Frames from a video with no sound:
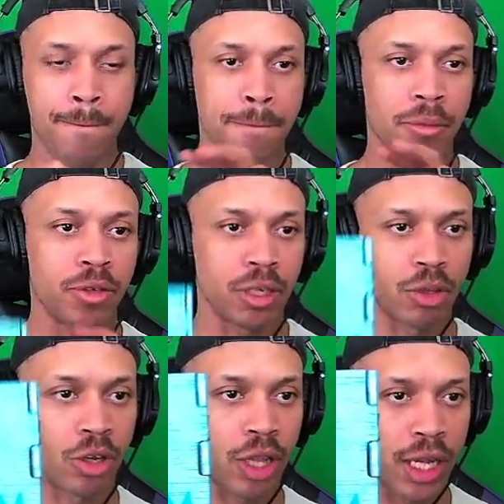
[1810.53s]

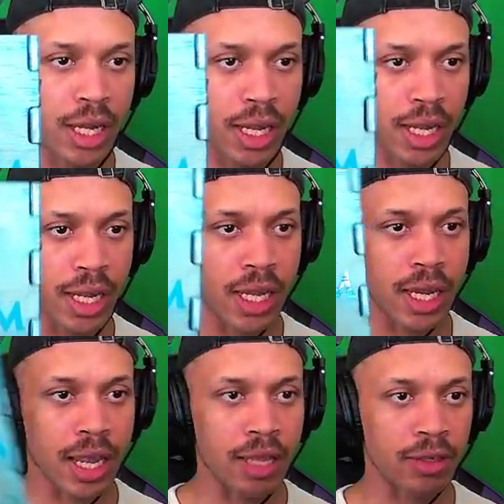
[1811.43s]
Similarly, he
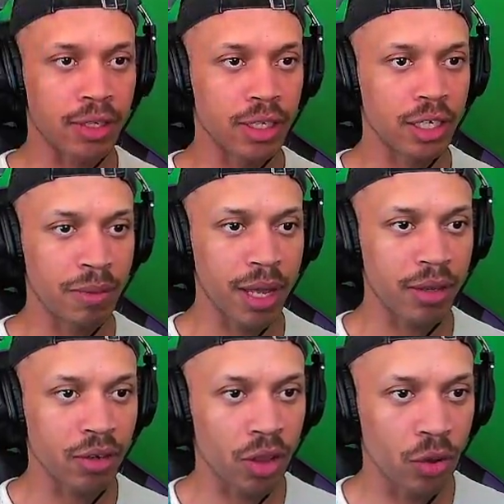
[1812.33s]
has the Dungeon
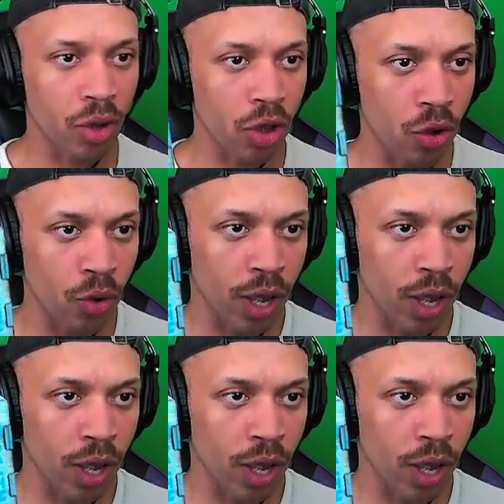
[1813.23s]
Master logo.